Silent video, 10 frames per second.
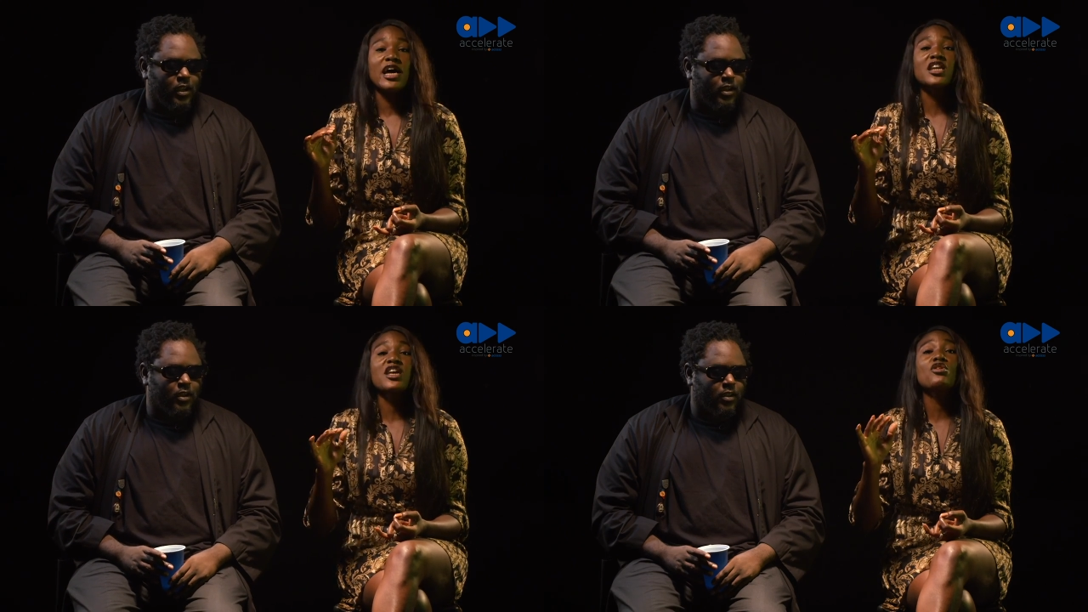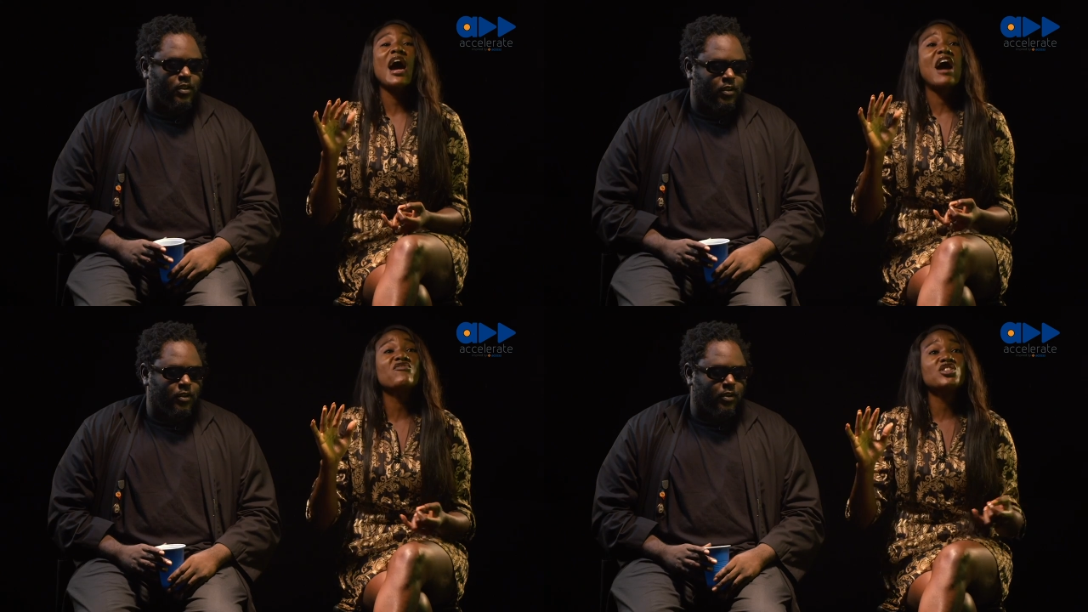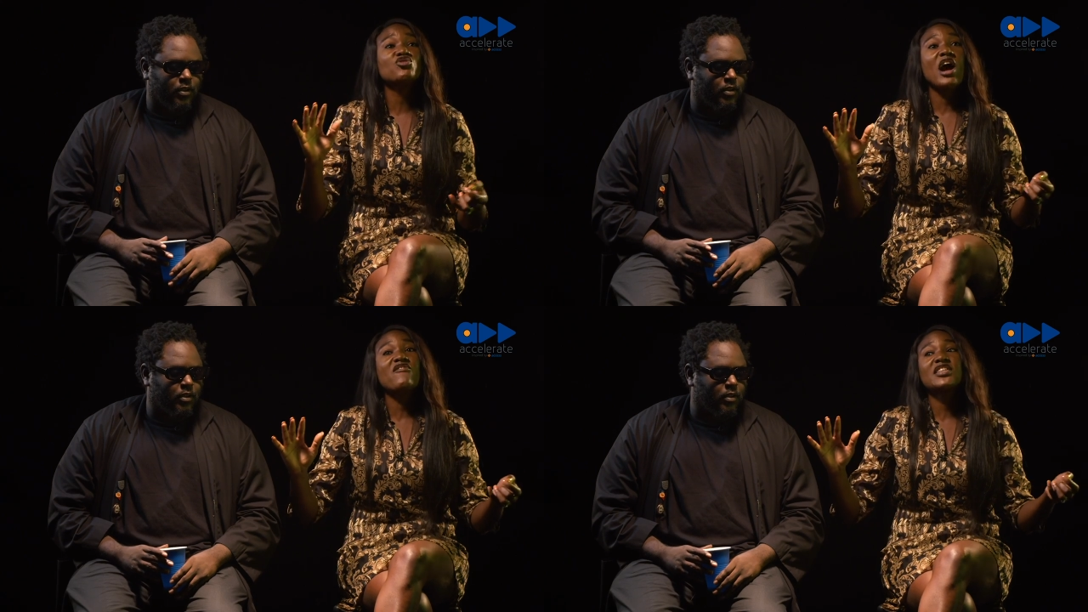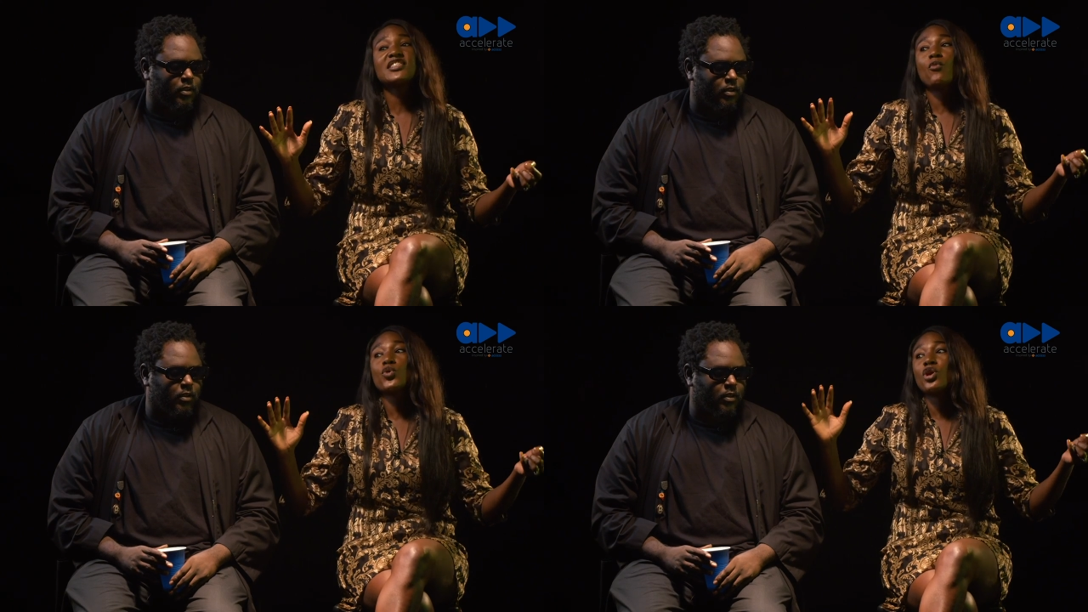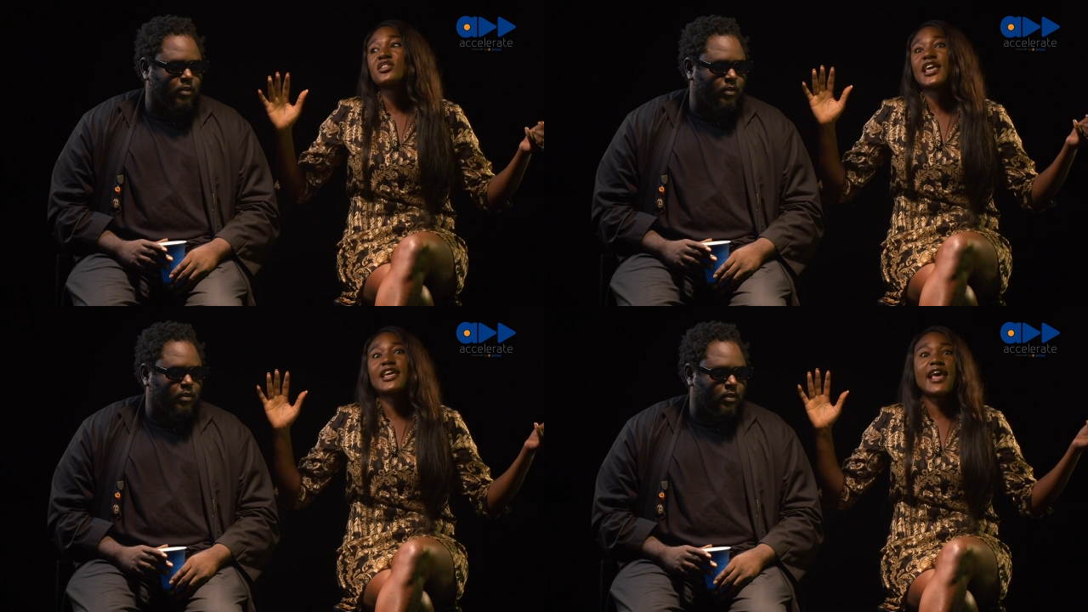Speaker 1: and then you have the drivers that would
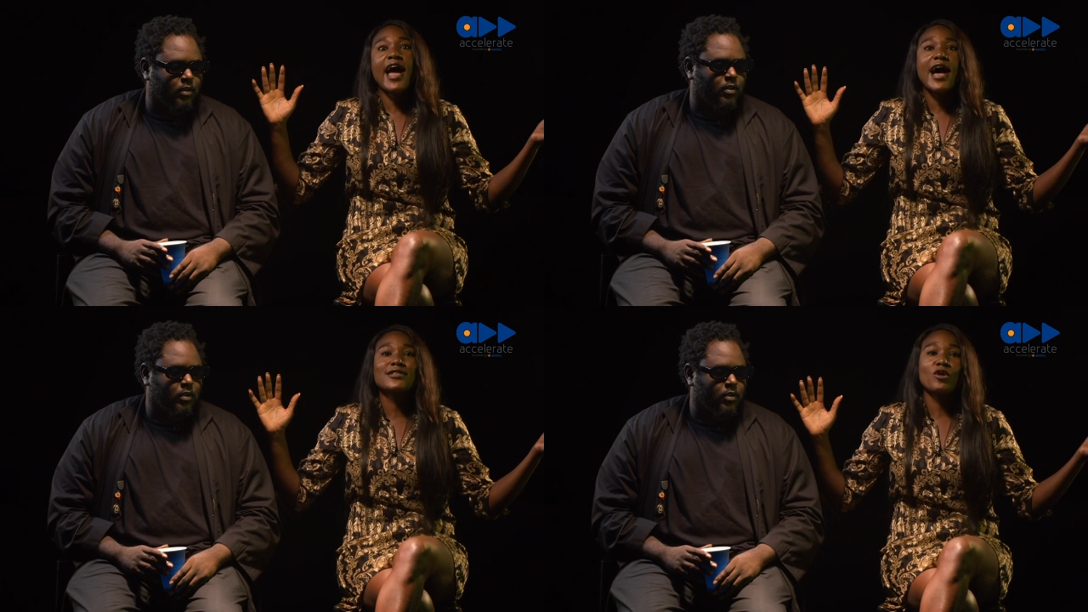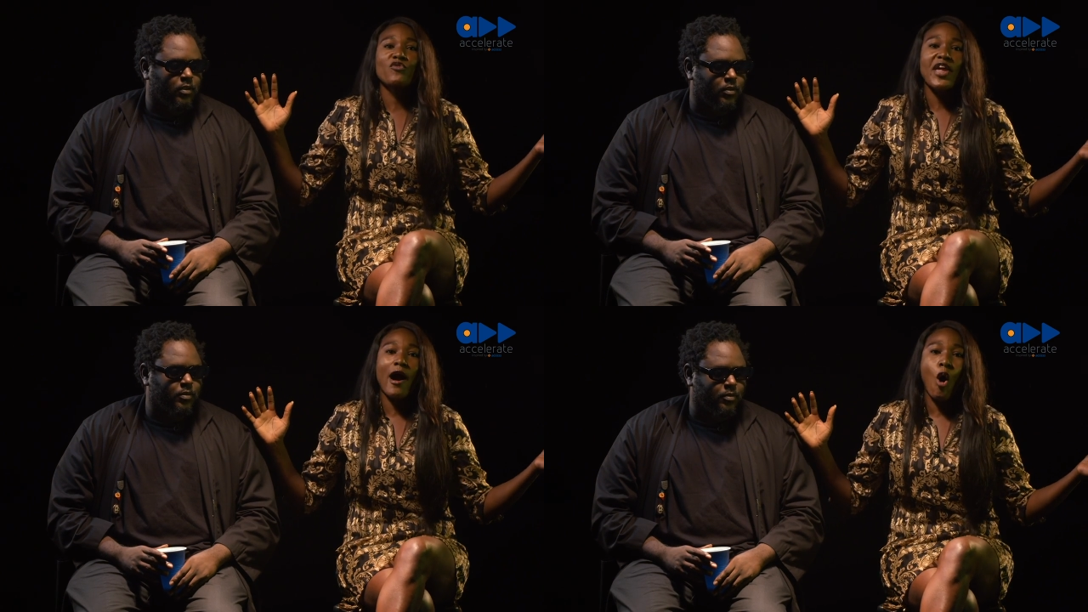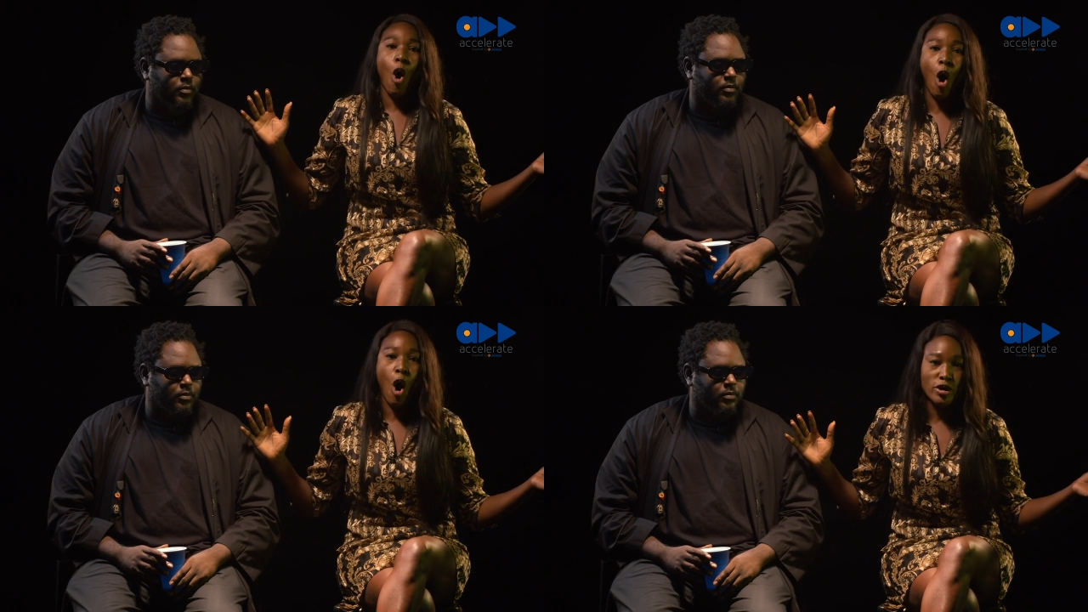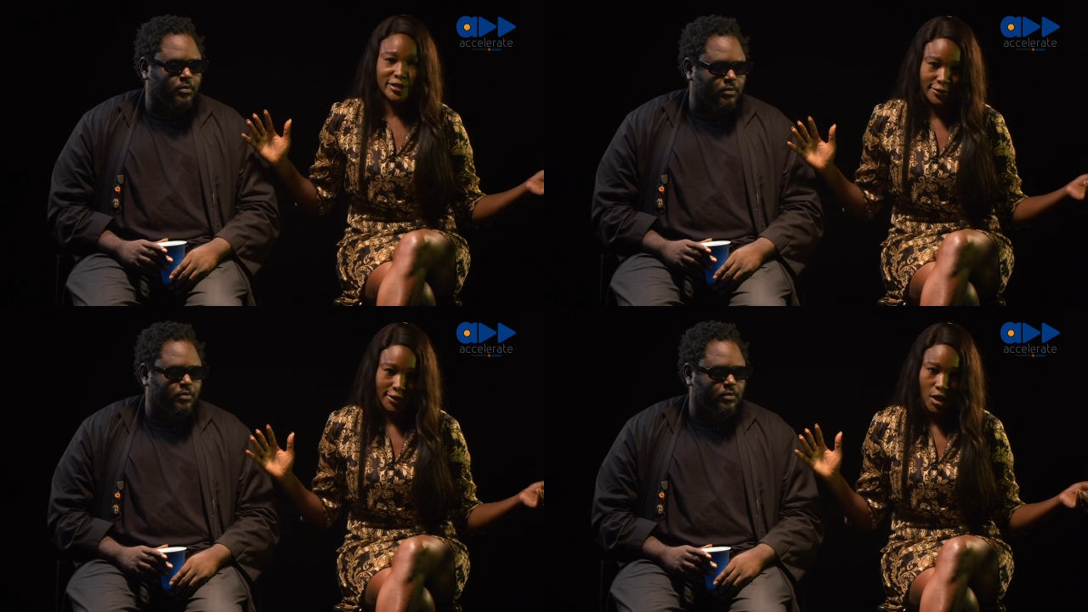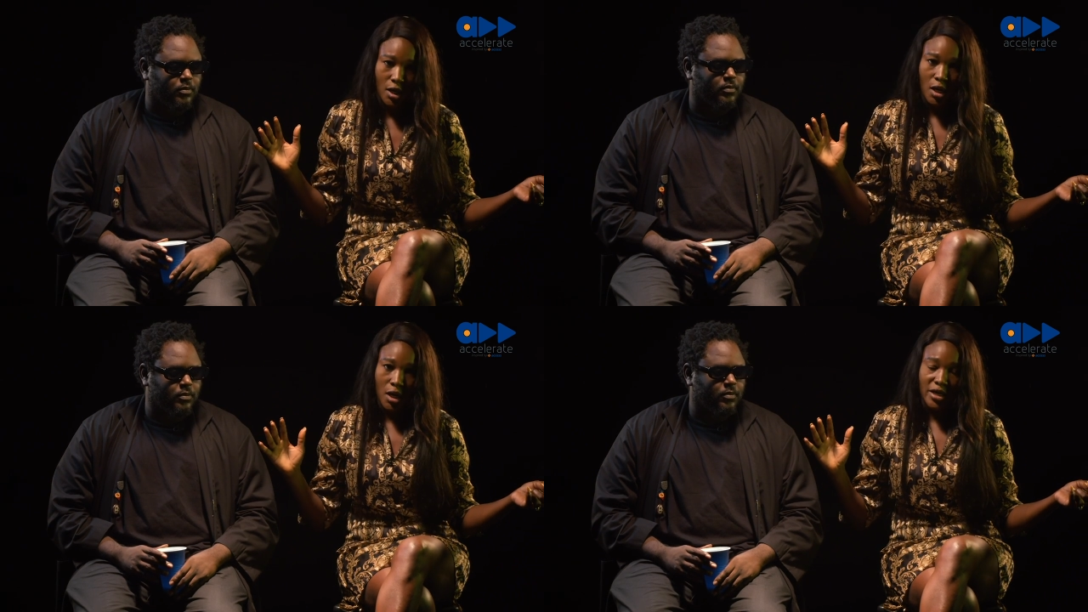not take their hands off their
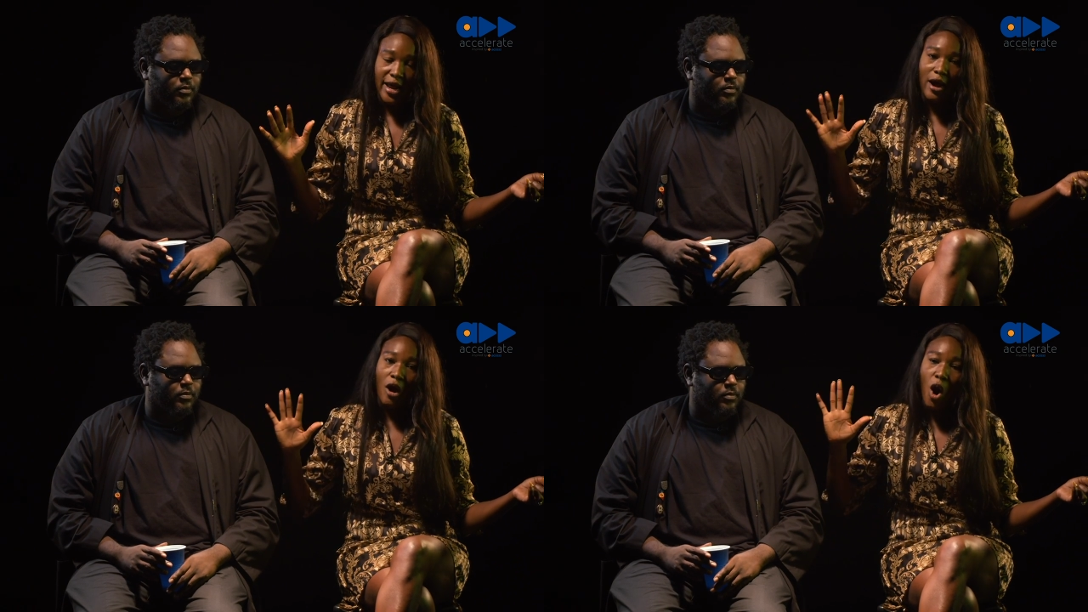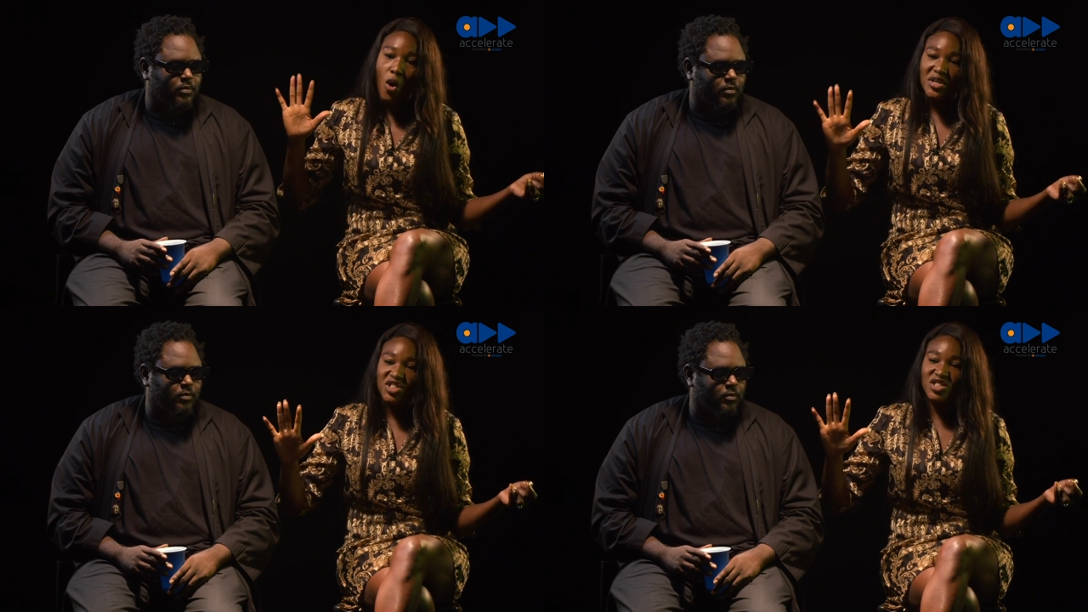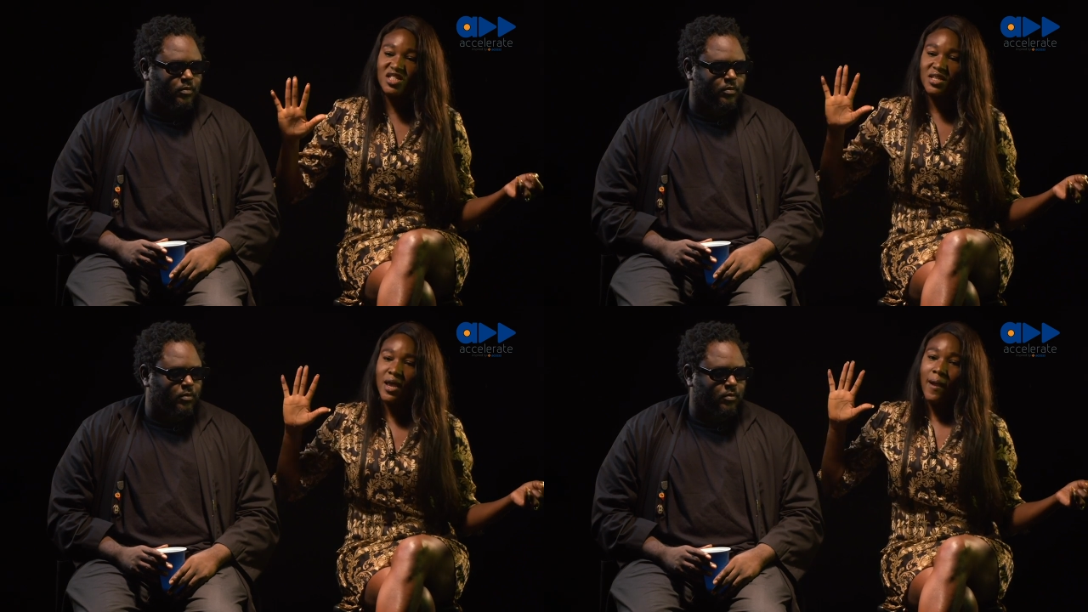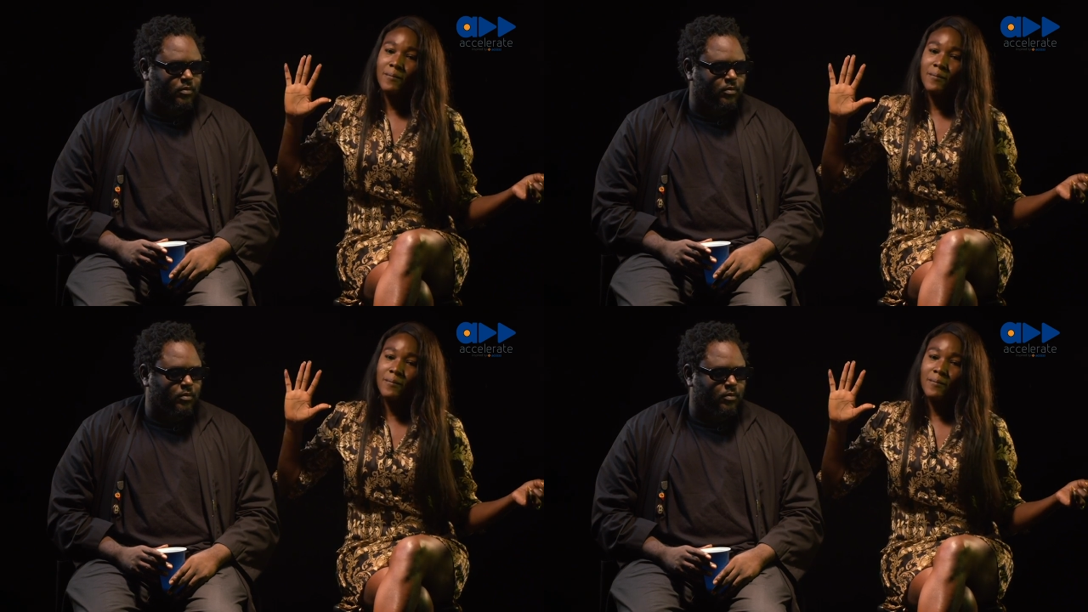horn. They are always just.